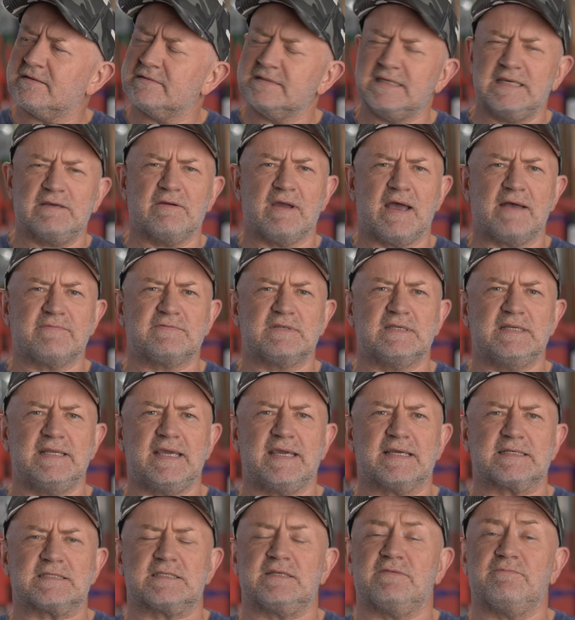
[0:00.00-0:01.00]
year after
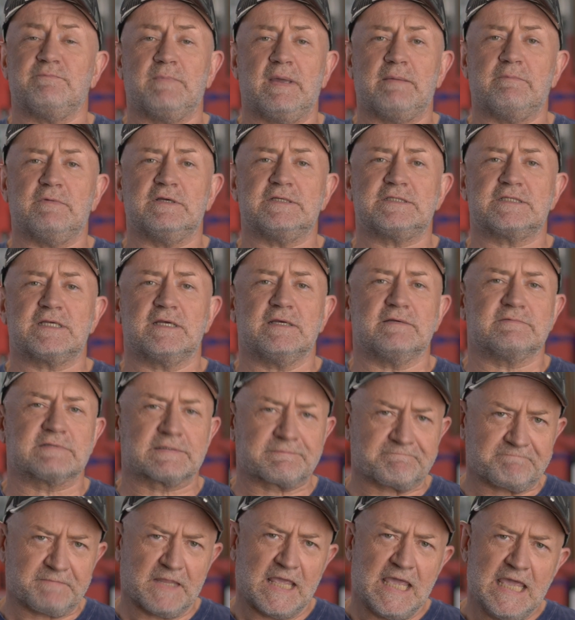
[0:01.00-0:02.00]
next, if memory serves.
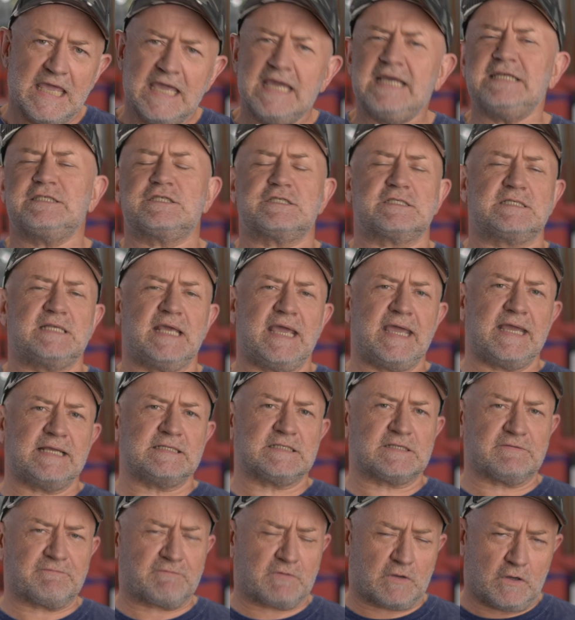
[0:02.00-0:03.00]
It
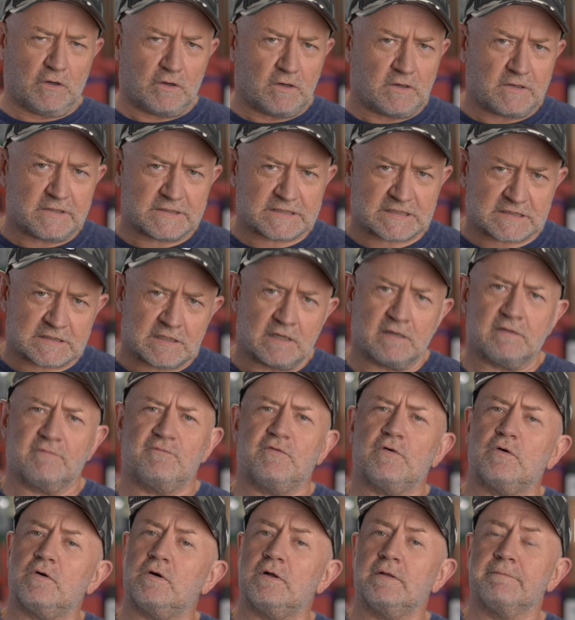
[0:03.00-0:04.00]
stands, of course,
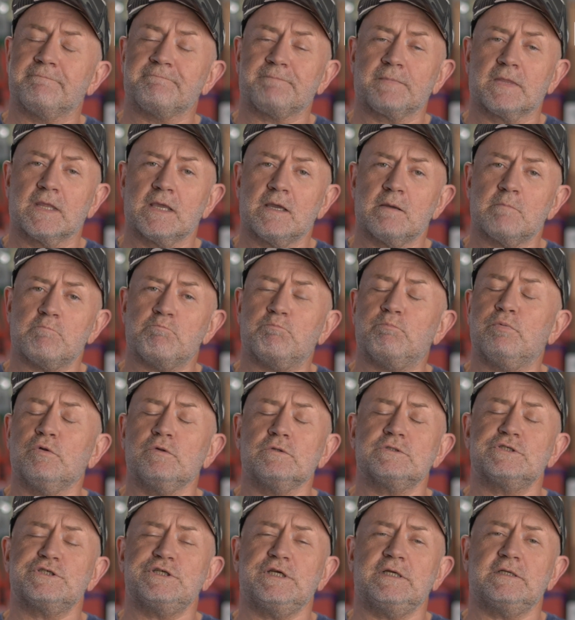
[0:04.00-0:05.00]
for
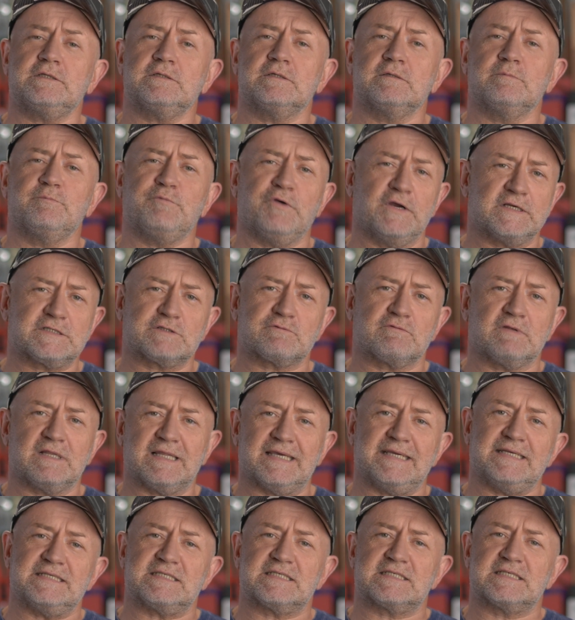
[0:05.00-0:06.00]
Bullshit Press
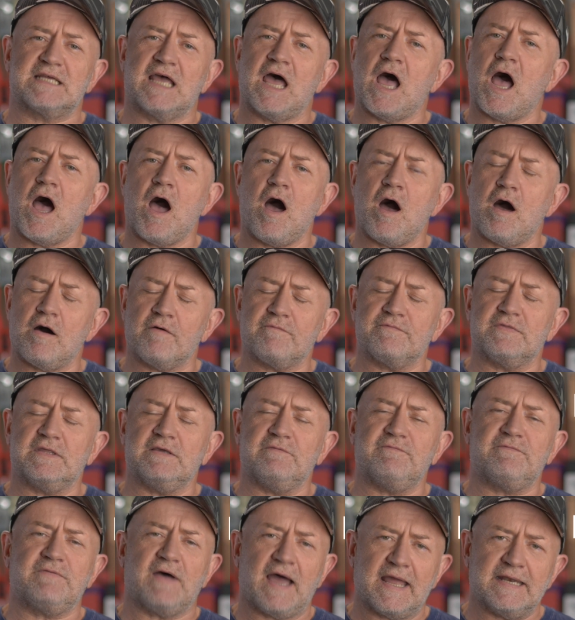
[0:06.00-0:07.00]
Release of the
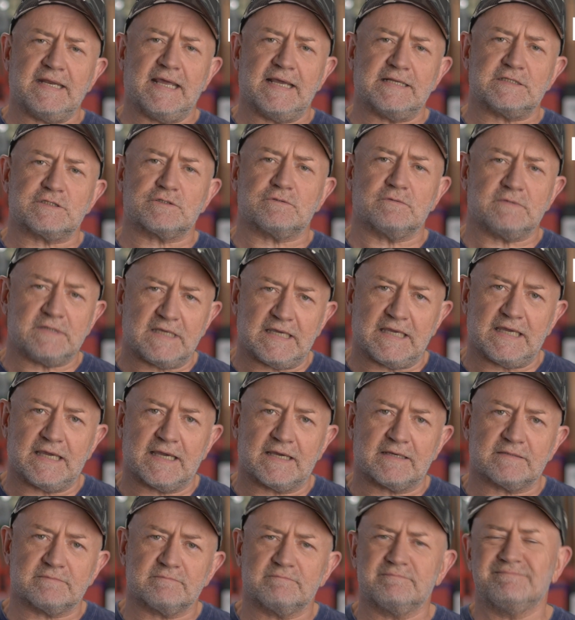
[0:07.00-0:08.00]
Financial Year.
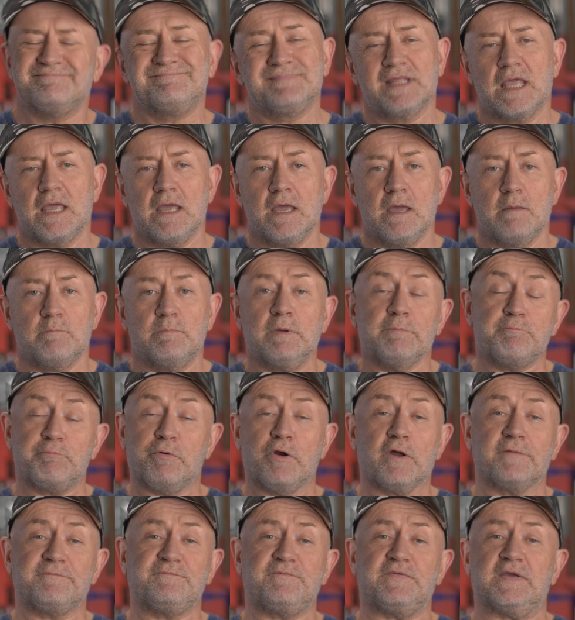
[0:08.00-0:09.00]

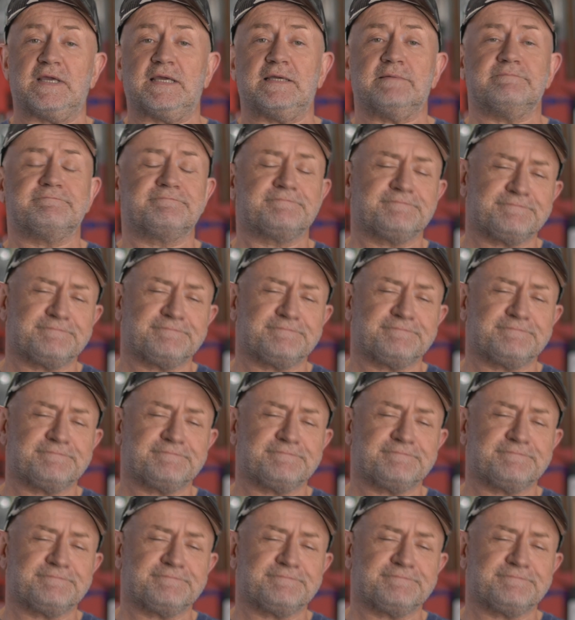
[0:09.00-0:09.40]
BPROTFY.